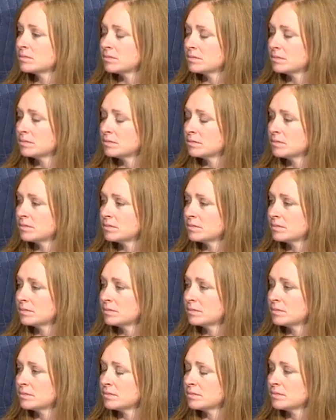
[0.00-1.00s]

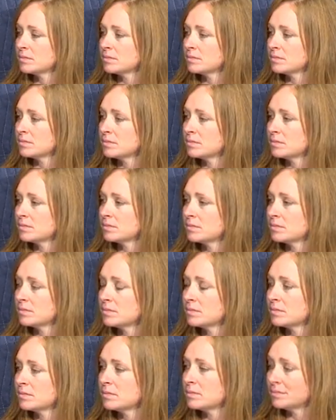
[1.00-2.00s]

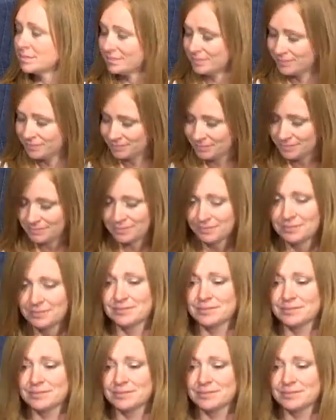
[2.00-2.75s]
(silent)